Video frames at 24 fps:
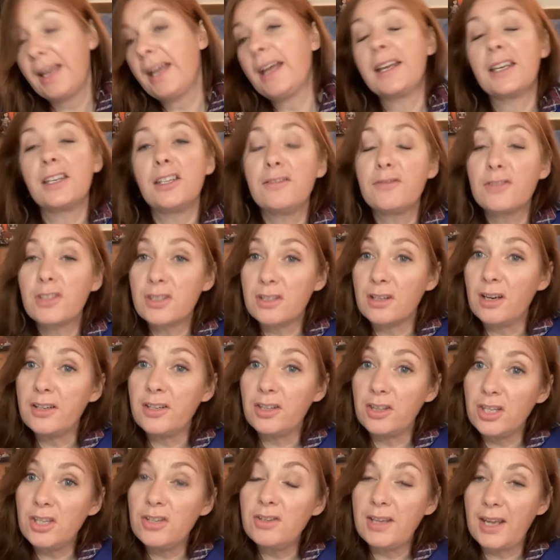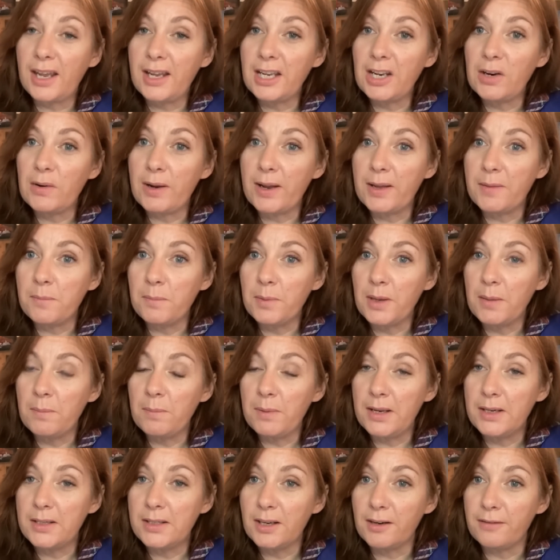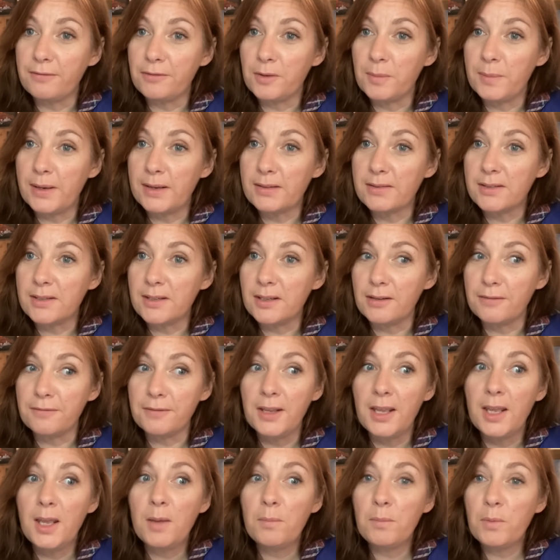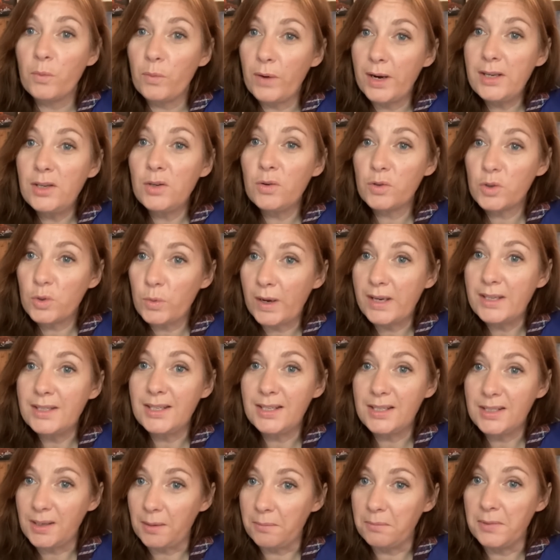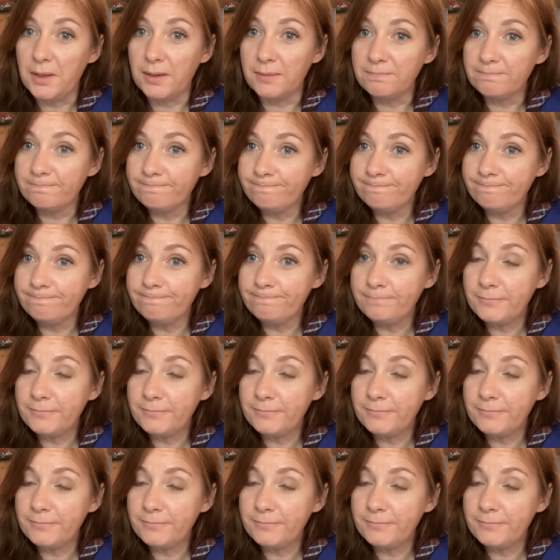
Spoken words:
and you've decided that you can go out and be a bit tougher about stuff. But when you're 20-something,